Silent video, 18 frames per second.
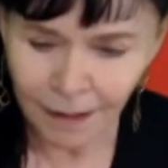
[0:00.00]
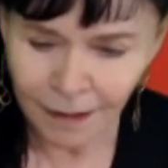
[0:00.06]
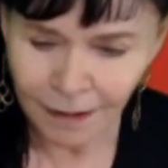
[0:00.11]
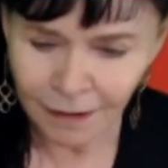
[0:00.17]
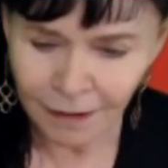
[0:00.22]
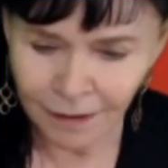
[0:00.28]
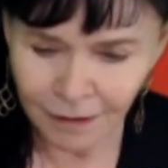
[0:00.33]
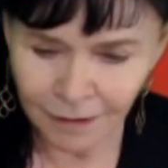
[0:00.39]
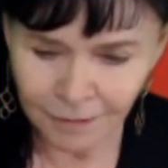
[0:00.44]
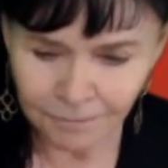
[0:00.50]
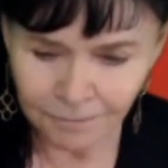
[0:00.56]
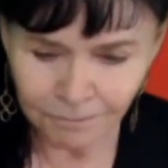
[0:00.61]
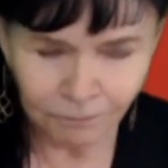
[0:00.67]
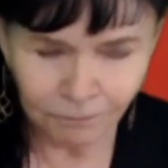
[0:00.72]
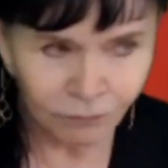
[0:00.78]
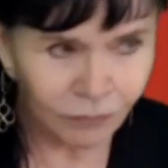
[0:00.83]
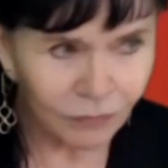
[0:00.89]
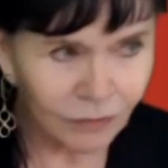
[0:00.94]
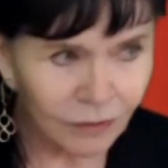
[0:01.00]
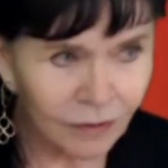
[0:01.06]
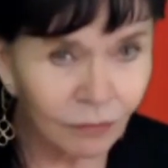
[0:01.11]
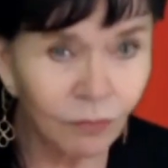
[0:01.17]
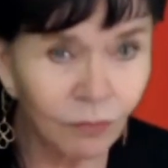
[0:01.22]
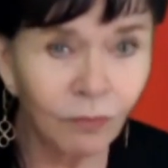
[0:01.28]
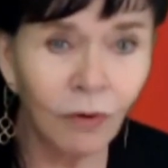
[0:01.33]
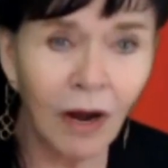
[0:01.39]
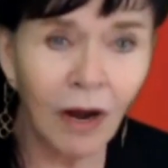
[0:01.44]
courage,
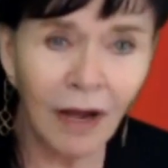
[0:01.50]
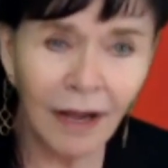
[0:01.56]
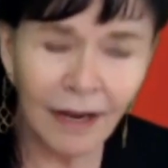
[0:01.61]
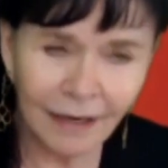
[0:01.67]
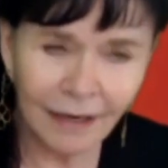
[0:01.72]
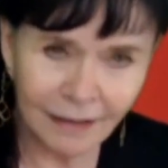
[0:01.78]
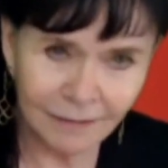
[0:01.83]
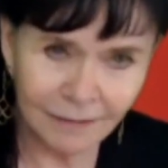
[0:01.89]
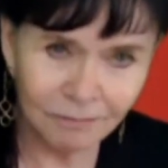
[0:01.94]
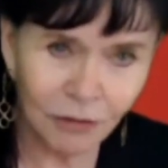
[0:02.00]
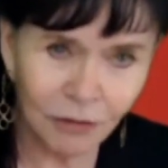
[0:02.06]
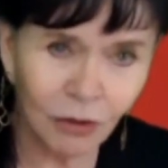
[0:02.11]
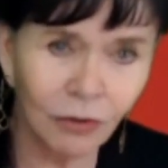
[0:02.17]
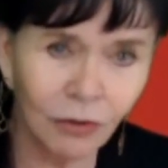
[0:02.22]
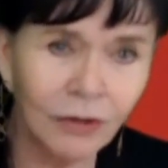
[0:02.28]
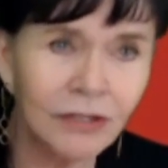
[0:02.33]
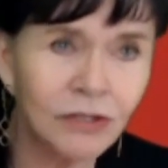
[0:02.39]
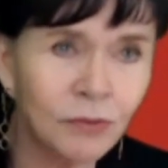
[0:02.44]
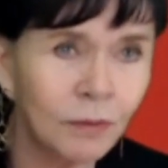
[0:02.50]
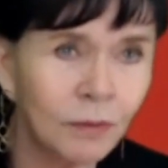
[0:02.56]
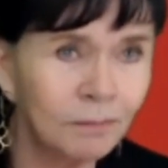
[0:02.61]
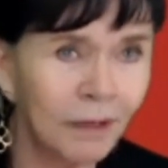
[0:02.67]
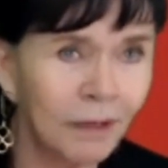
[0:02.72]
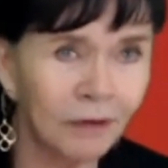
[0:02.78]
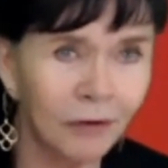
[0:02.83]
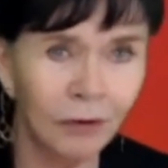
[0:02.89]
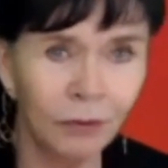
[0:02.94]
right? Courage would
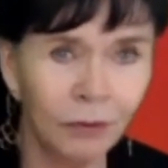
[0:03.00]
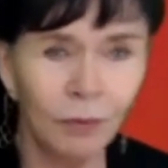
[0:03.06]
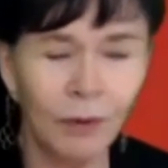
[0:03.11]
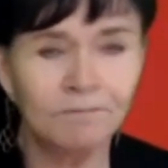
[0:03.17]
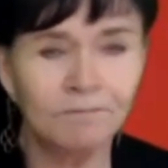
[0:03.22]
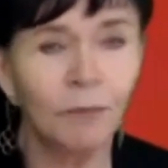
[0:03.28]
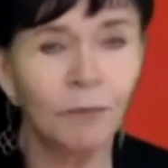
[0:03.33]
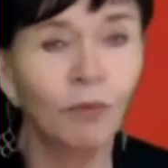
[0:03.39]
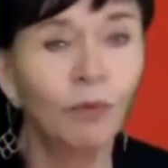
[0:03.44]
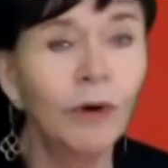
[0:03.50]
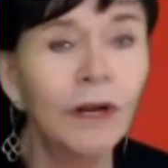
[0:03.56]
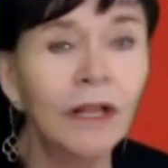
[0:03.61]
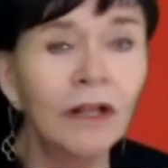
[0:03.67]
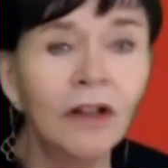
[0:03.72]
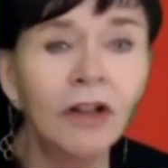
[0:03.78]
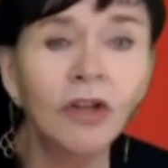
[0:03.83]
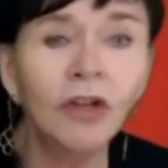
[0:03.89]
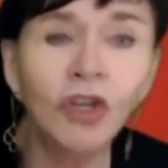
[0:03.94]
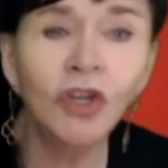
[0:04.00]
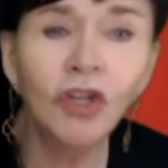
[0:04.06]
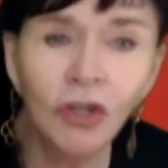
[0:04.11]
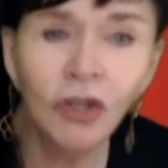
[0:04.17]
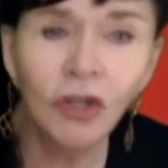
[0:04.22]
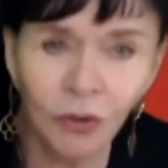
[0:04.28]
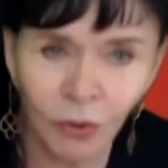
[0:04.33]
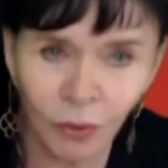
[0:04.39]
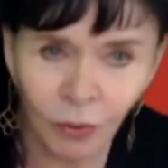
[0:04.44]
be a good one. Real
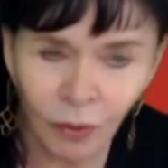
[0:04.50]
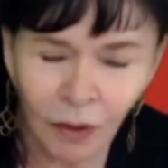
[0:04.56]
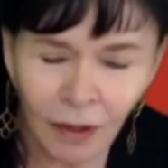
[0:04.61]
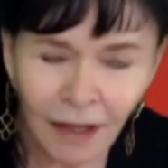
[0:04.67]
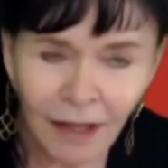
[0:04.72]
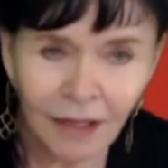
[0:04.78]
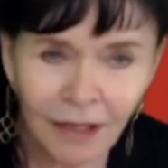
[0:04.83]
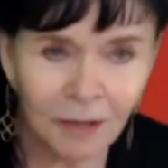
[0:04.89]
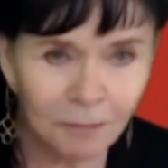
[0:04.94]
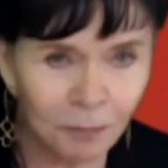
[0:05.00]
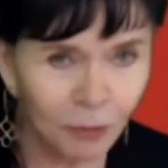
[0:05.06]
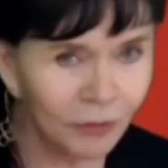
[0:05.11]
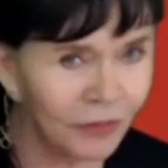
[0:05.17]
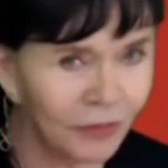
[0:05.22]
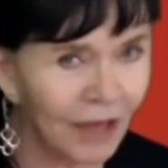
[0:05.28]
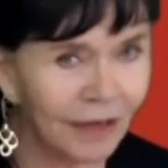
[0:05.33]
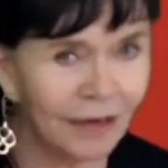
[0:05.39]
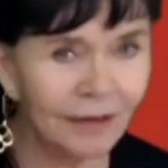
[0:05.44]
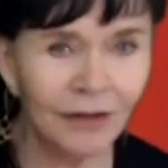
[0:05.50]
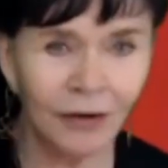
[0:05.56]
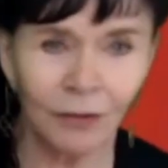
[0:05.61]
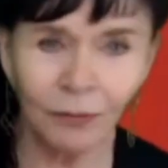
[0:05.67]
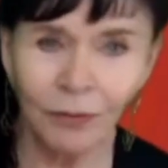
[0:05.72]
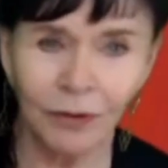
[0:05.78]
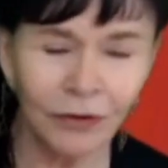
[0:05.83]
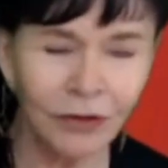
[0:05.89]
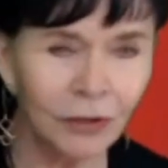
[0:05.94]
you Right. You put that in there.
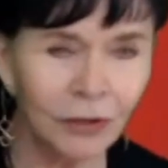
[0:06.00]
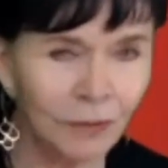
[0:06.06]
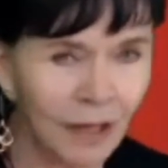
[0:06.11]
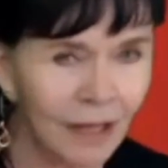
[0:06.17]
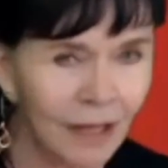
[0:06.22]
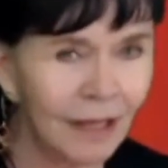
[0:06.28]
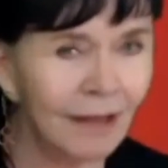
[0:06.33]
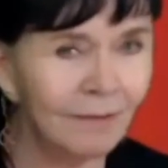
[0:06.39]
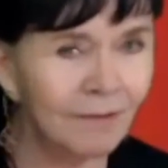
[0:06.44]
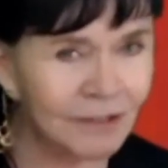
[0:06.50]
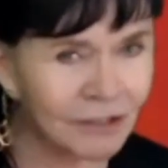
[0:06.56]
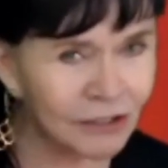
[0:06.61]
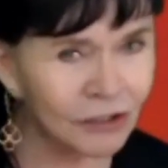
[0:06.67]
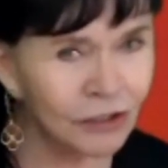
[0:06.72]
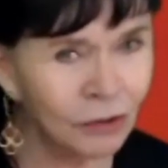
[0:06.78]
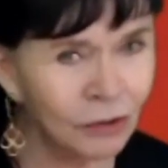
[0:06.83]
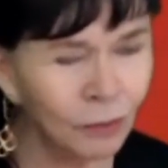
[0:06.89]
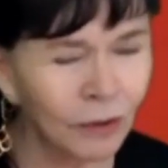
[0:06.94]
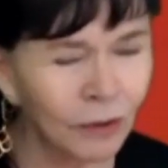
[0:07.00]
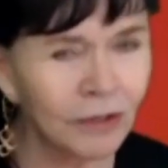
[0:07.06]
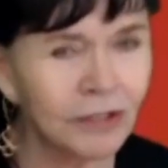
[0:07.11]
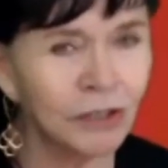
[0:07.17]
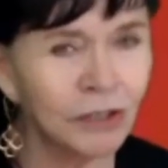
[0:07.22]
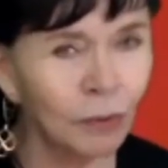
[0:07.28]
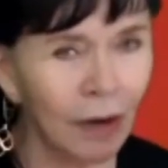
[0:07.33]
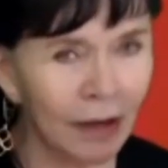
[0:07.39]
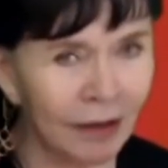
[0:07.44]
Really, you, if it's two
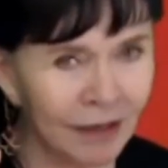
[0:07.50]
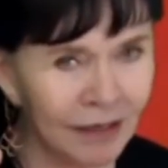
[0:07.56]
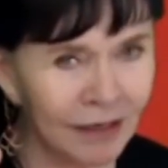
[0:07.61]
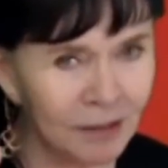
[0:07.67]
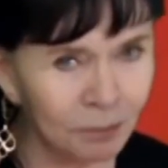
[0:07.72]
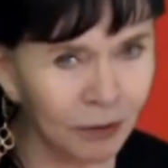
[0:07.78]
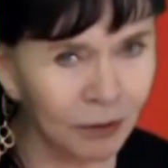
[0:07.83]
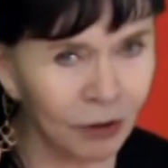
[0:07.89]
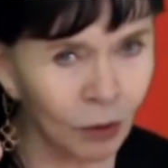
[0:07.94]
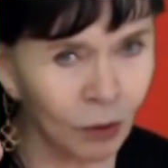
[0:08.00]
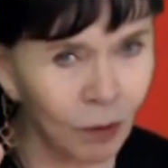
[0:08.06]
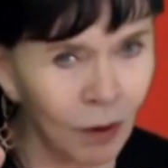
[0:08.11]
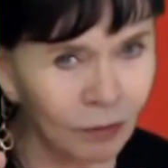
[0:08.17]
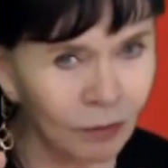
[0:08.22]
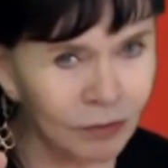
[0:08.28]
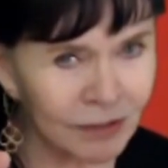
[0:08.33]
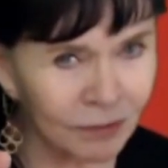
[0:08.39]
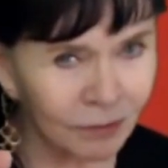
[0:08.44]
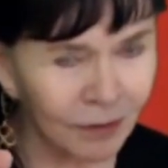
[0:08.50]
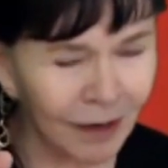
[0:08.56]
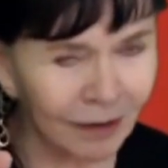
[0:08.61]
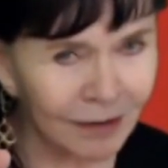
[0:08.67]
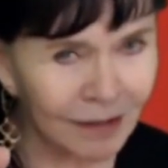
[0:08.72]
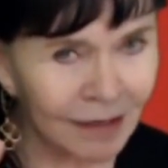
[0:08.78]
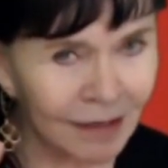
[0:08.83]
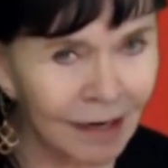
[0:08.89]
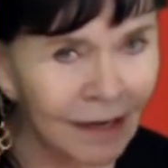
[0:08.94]
words, you need to put quotes around
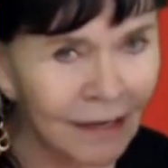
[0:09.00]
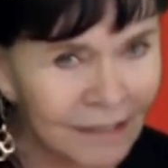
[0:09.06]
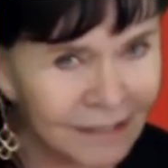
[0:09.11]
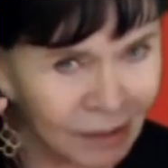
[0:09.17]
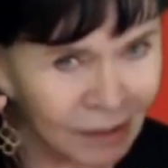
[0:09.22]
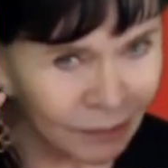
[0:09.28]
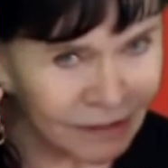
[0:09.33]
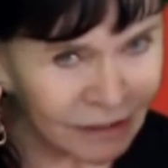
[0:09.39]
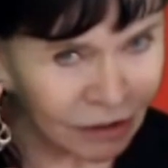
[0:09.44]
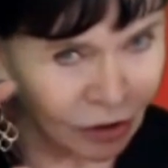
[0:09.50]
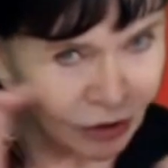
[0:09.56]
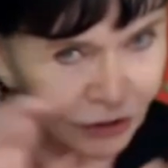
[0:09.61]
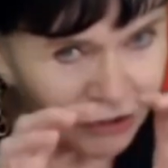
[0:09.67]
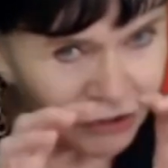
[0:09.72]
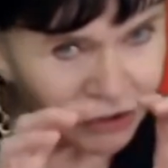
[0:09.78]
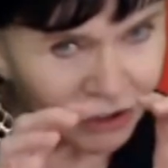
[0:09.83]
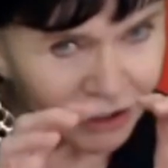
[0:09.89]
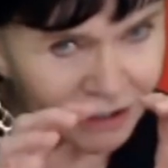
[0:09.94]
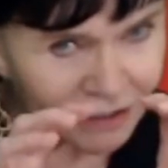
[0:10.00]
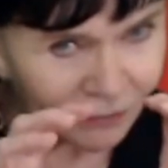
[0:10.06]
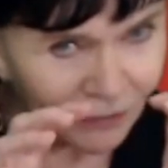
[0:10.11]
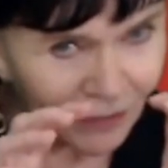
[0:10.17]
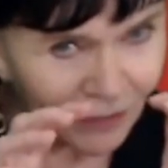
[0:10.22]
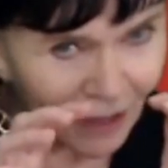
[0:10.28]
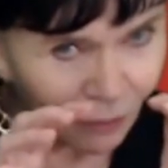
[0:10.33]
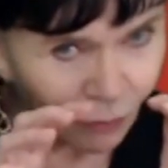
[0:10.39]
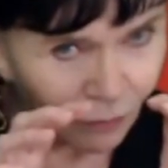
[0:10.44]
it so it's looking just for
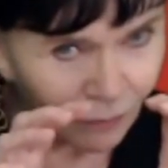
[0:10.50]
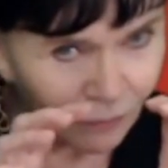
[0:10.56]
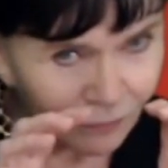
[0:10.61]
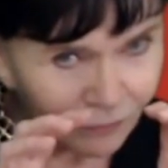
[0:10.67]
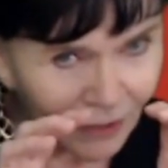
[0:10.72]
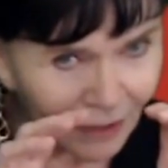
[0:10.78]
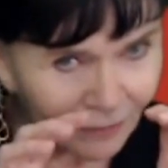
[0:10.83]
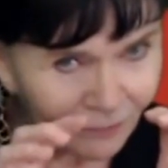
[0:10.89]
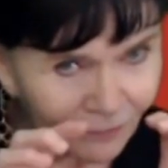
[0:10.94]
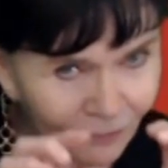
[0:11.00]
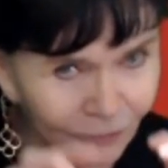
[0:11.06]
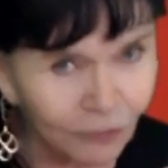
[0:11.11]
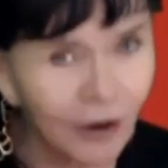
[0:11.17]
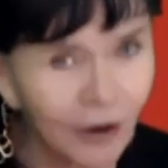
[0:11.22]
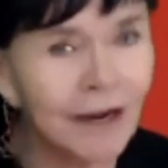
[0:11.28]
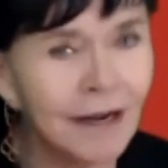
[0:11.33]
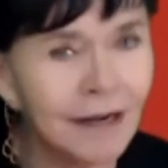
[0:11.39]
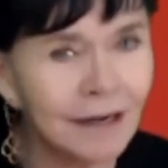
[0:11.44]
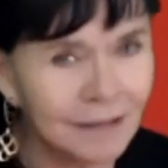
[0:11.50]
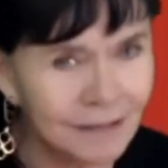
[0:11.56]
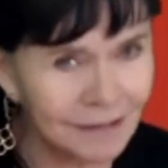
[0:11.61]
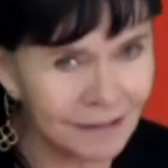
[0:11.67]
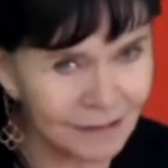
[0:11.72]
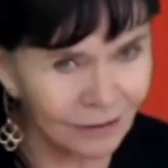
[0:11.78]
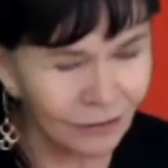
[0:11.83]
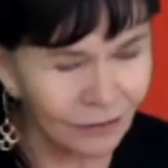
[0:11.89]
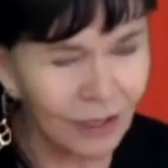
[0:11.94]
that that phrase.
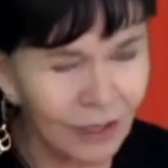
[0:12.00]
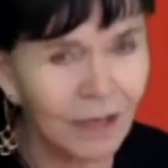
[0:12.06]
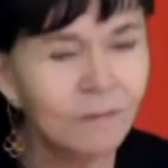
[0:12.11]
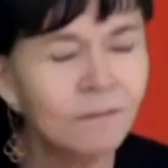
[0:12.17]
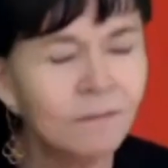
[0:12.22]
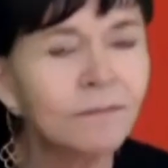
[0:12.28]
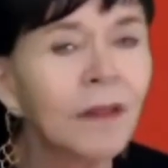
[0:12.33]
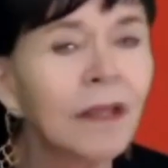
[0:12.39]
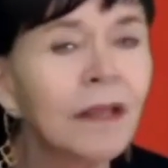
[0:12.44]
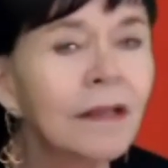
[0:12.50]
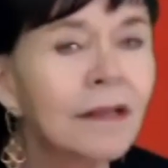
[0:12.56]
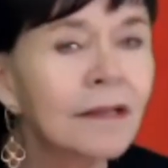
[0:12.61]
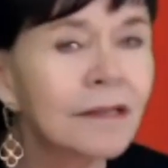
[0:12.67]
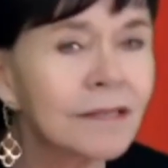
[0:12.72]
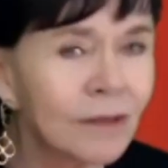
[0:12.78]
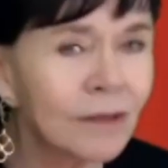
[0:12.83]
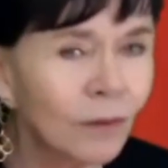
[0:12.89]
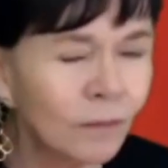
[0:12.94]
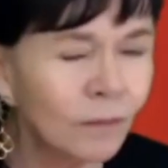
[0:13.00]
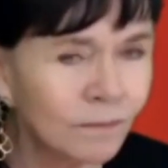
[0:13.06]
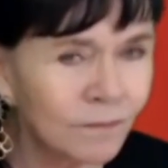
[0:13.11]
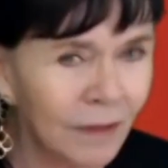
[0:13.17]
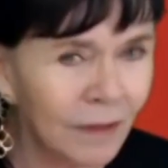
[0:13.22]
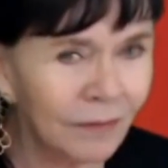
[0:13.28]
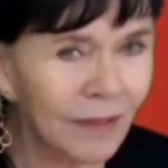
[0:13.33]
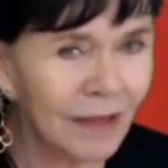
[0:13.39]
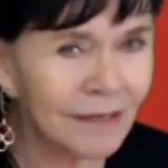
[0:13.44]
Right. Okay, so
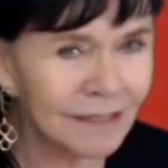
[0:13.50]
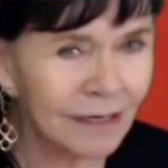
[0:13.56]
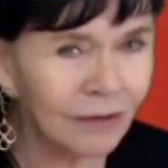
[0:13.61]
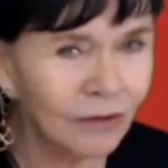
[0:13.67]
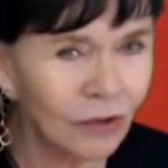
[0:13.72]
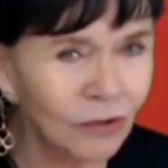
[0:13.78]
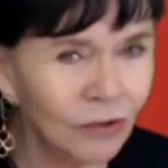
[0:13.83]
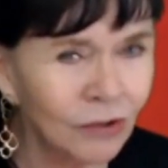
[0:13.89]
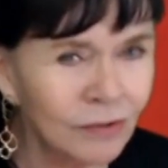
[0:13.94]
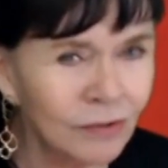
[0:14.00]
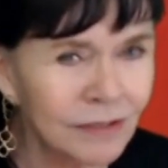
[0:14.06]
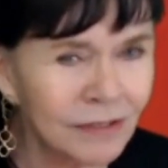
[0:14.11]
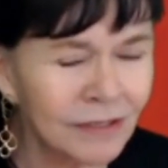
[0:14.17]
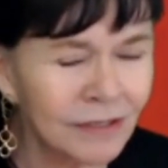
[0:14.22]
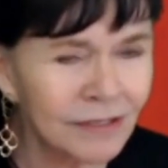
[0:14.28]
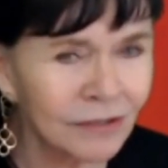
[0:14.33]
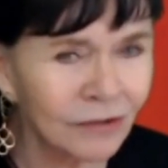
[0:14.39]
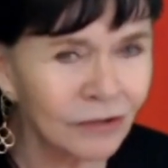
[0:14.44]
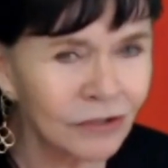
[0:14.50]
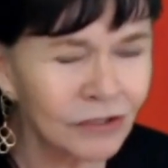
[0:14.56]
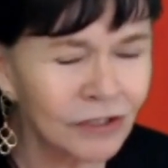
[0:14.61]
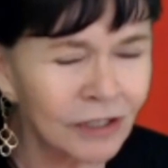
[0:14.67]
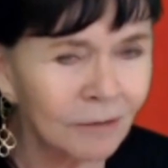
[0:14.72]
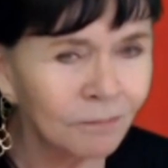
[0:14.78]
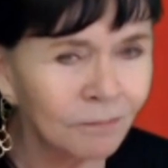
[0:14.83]
that, that's how you use the search